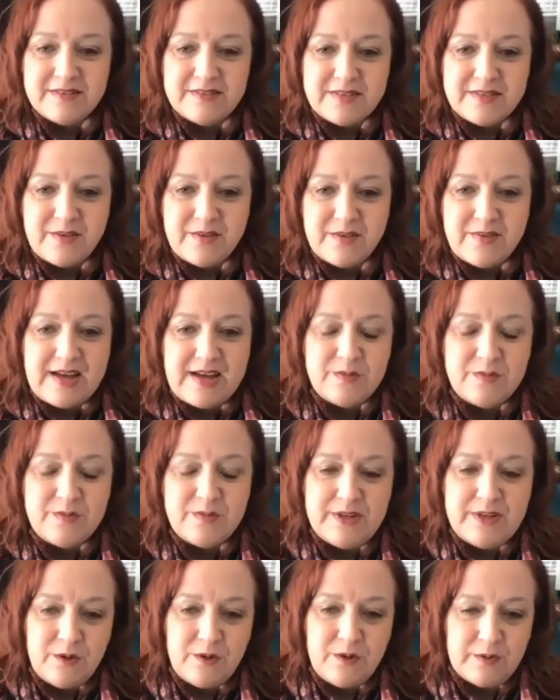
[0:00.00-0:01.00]
So that's
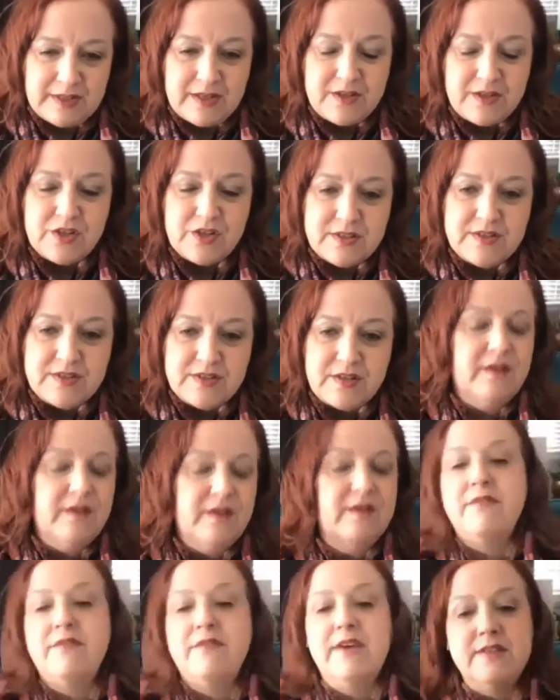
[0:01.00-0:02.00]
when you really should start
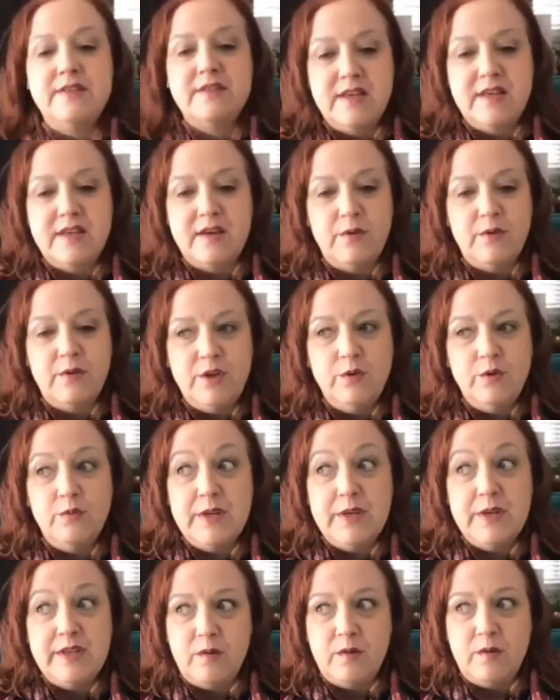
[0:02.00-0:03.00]
investing, when you
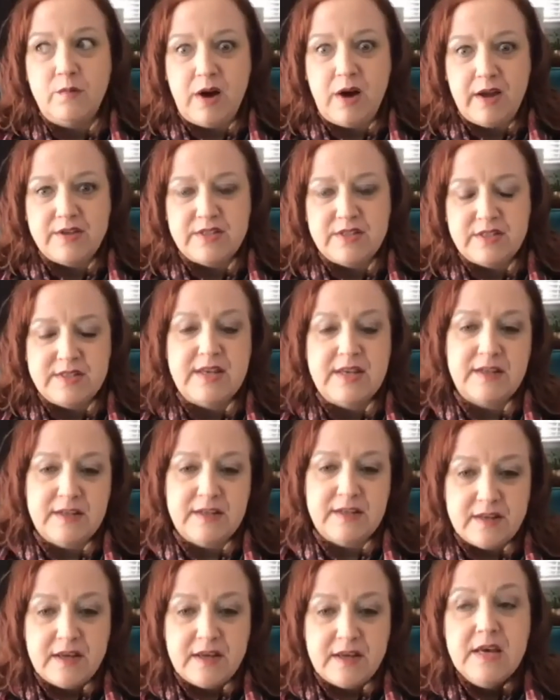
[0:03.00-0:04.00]
really want to take
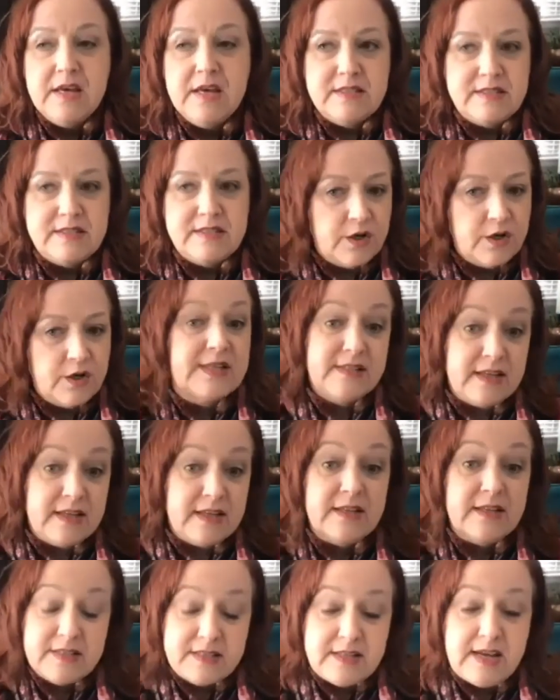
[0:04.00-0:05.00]
it
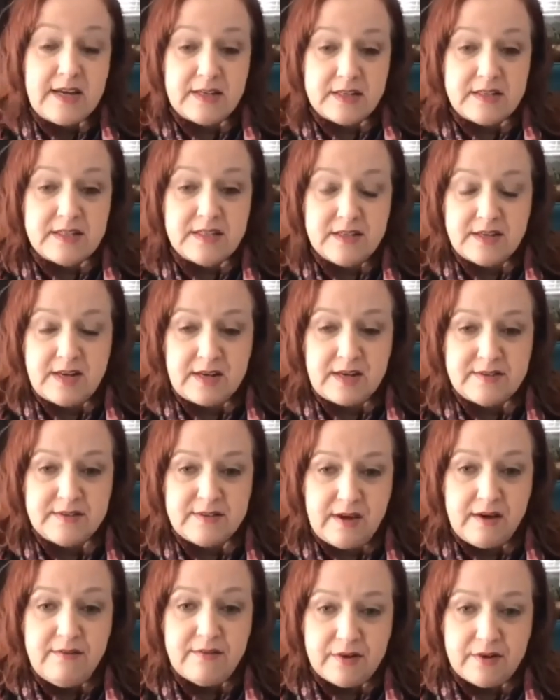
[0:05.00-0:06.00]
seriously and to take it to the
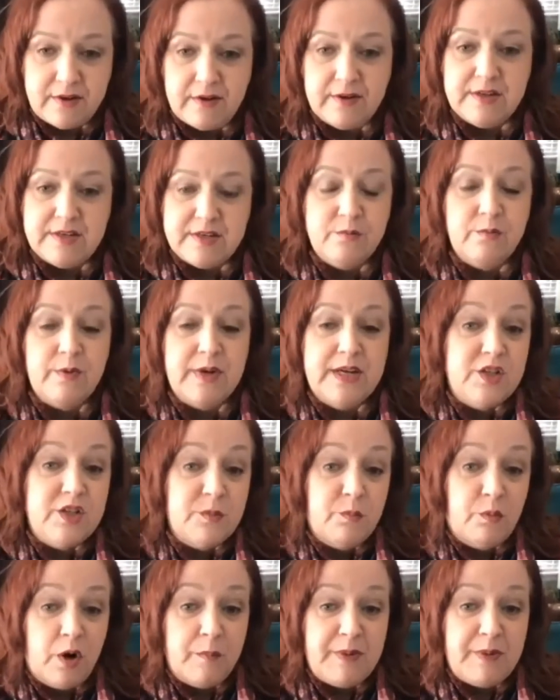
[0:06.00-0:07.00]
next level and to
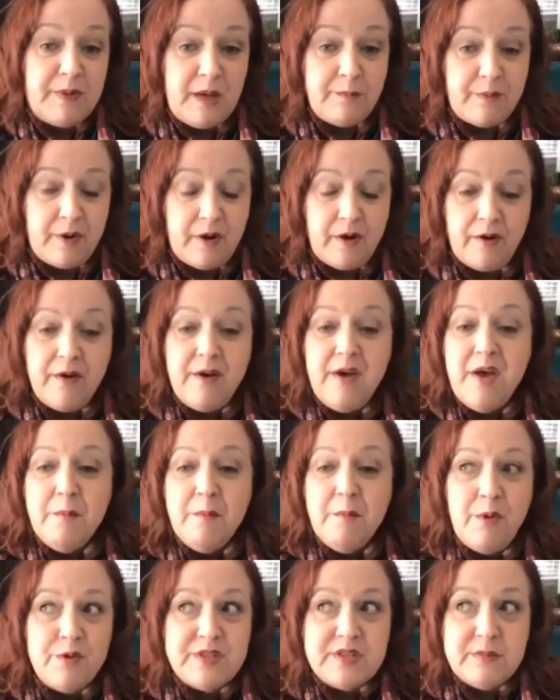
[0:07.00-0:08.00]
reach more people.
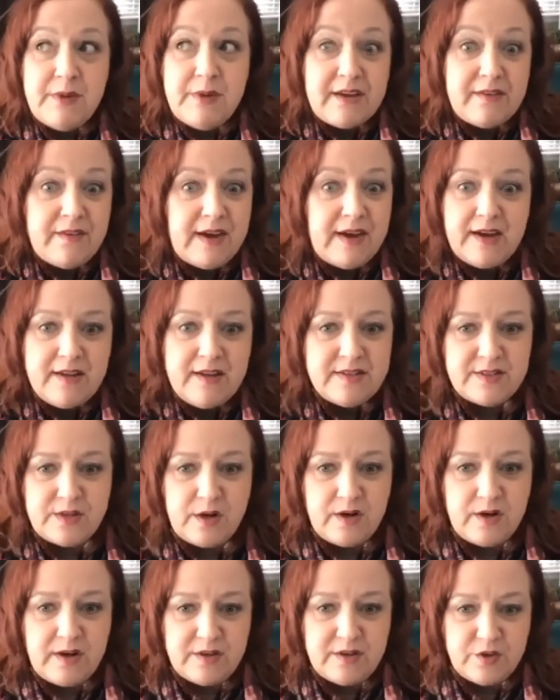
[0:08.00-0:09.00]
Most of my clients
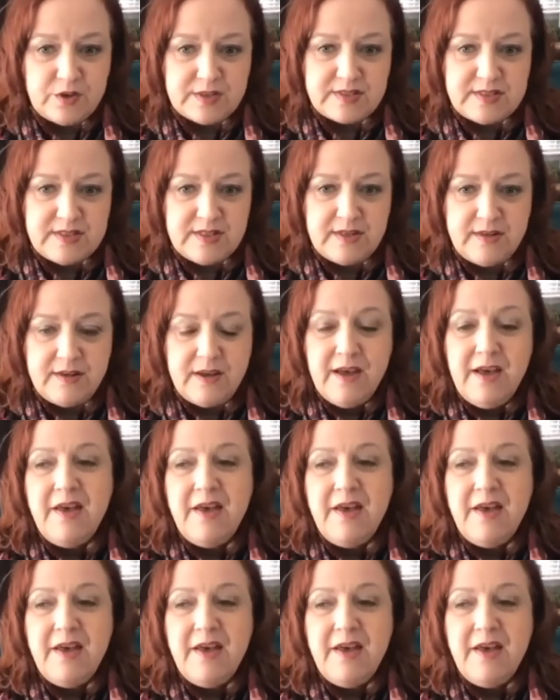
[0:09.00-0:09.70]
are interested.